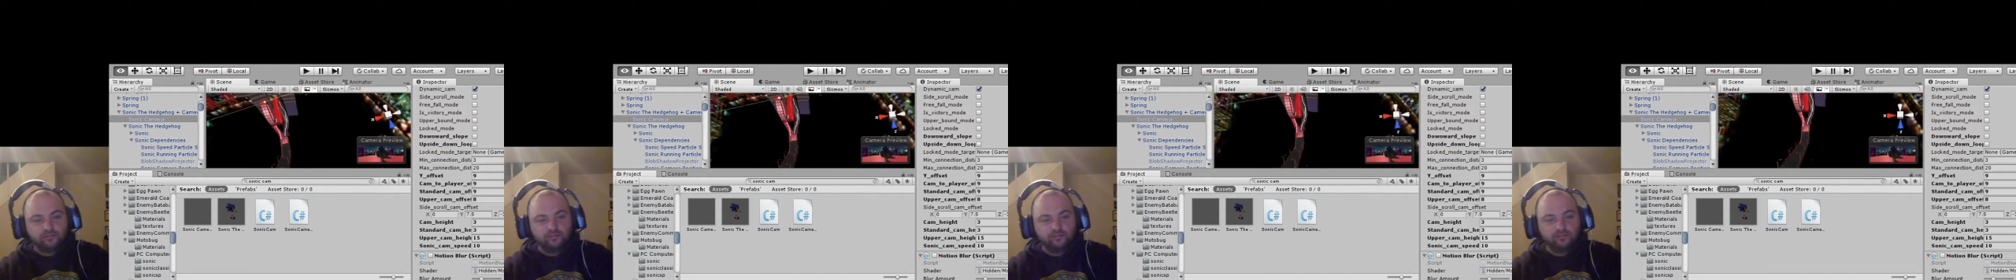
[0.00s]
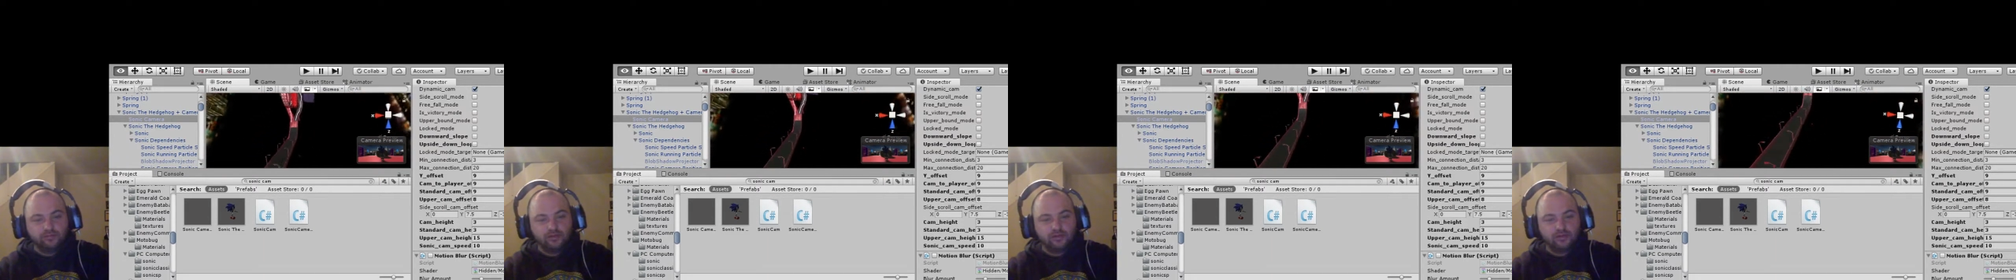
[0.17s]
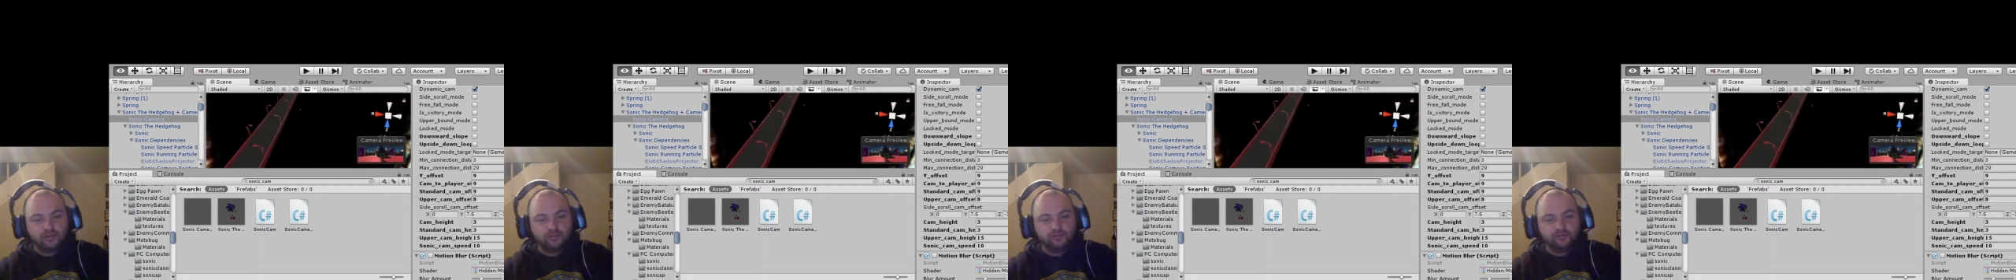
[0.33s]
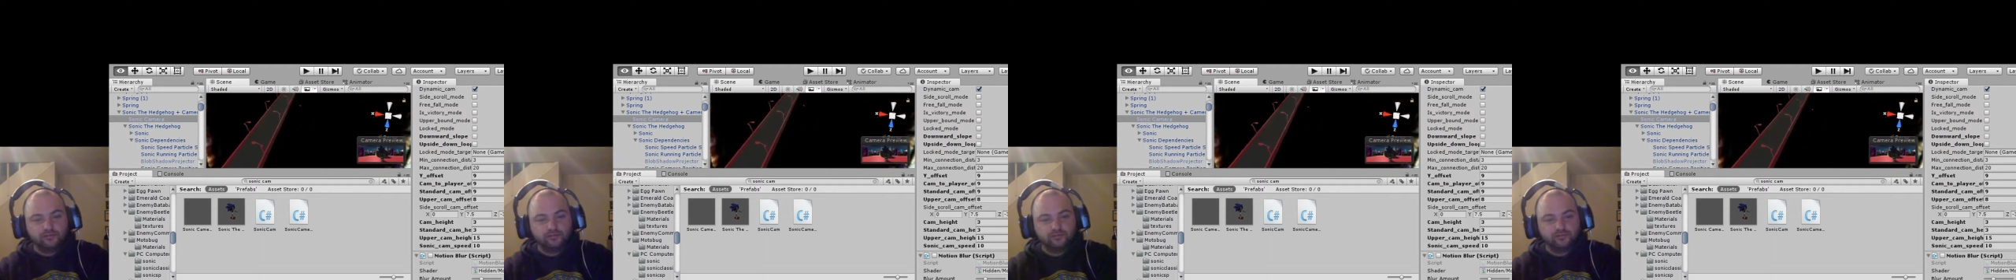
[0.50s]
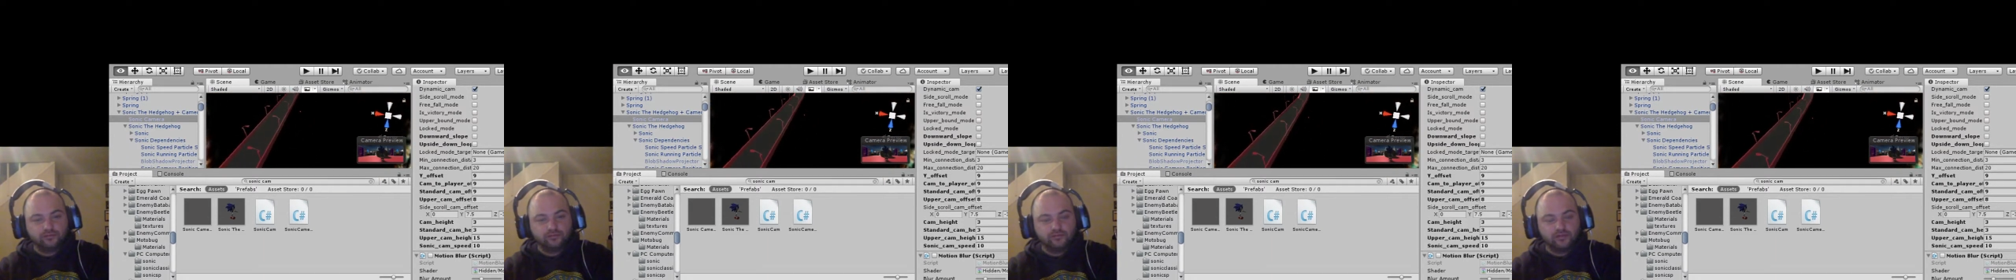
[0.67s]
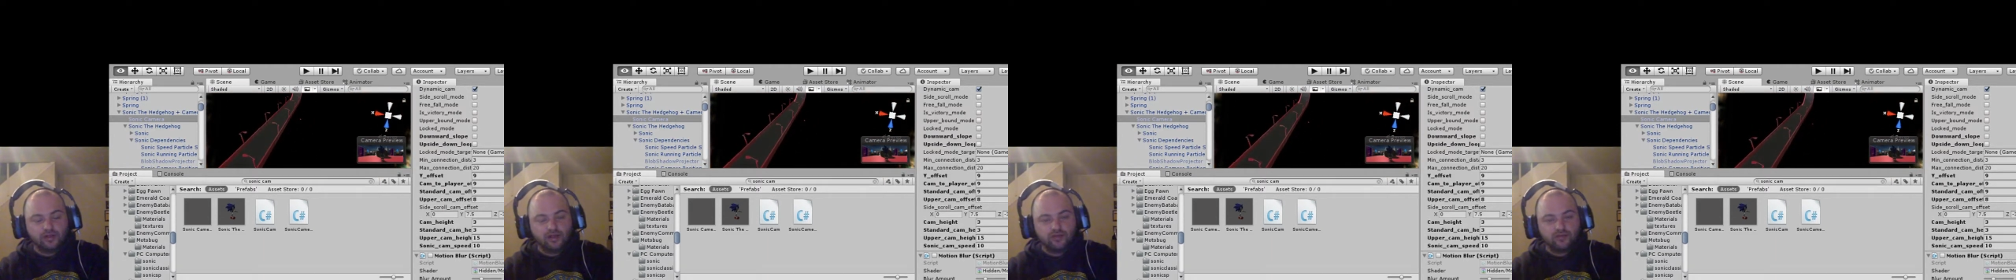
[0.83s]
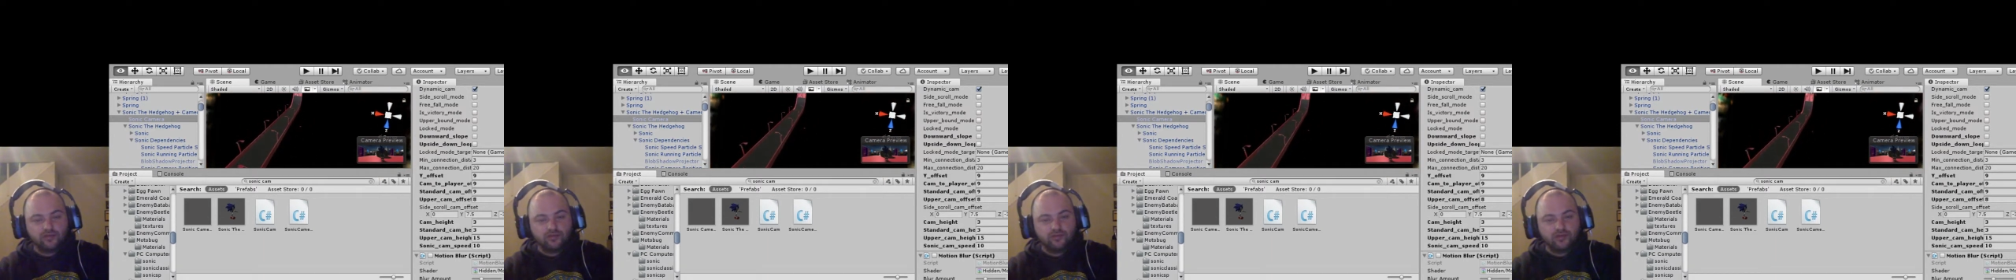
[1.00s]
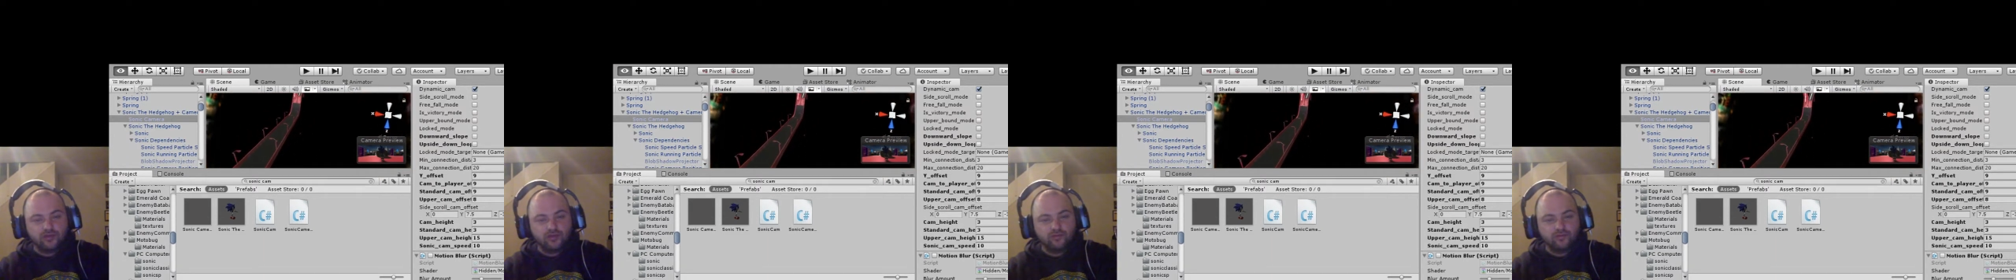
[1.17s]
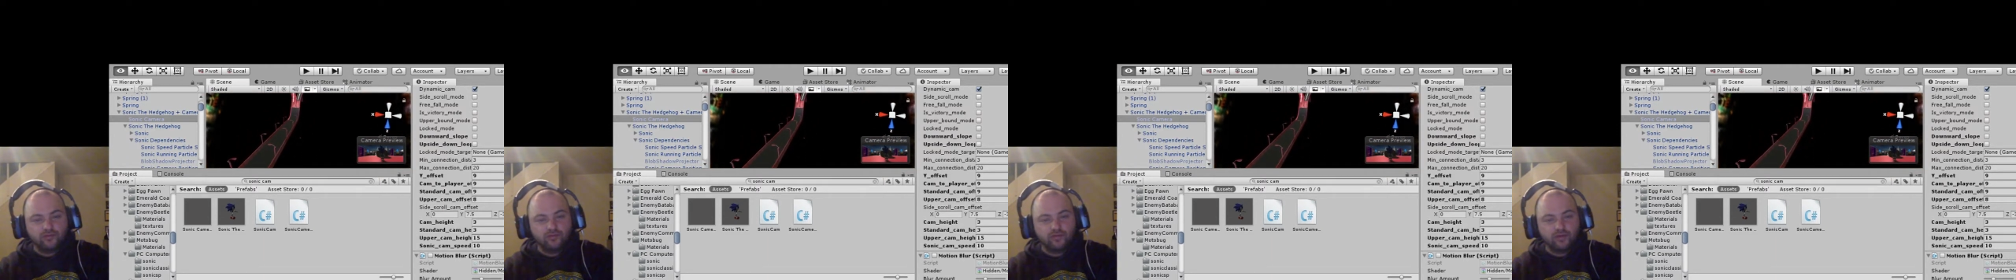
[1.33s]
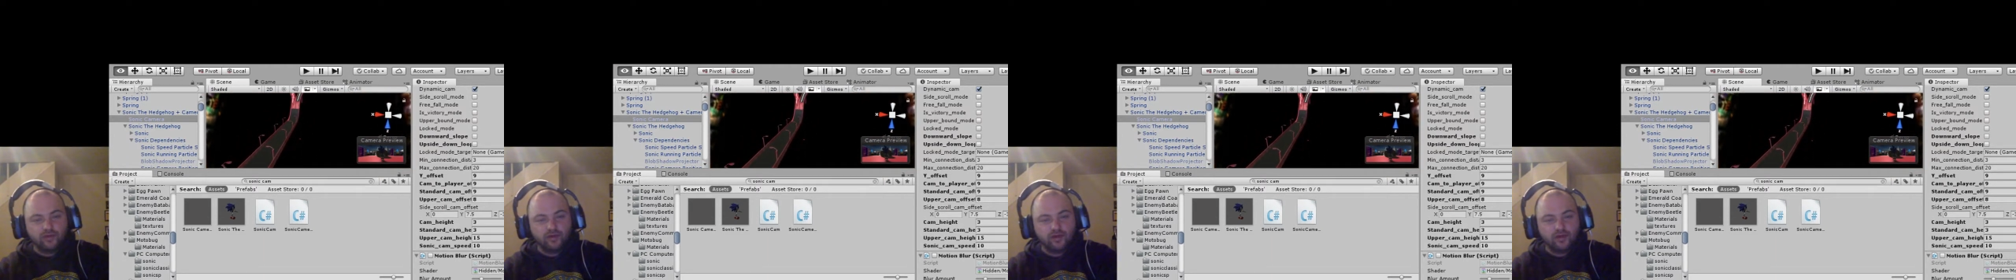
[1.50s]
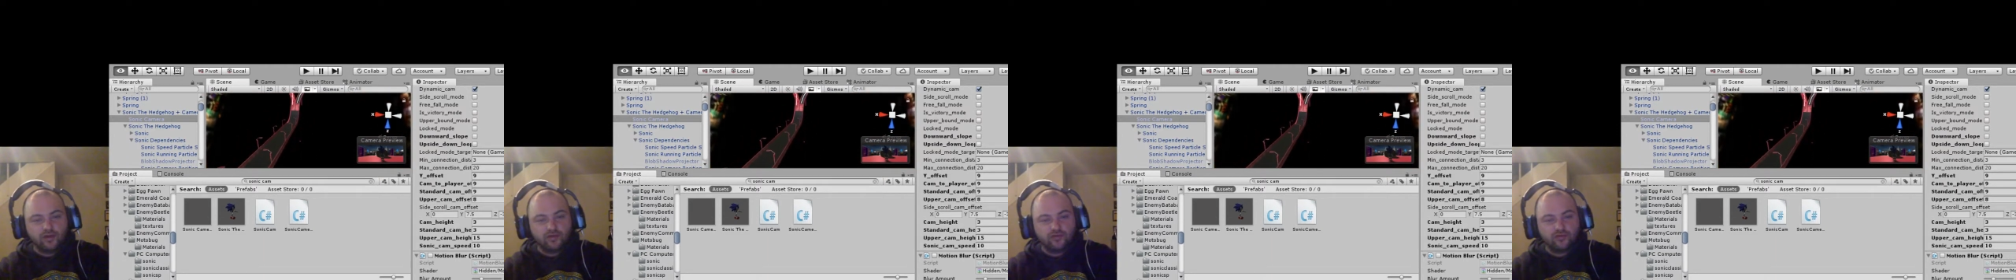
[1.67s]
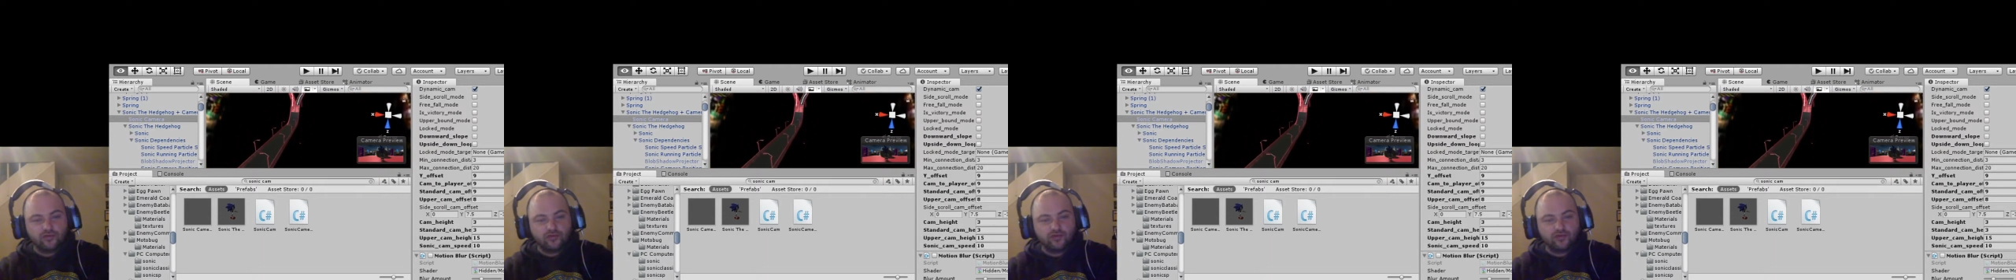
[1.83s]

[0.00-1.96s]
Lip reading: but I just didn't realize it.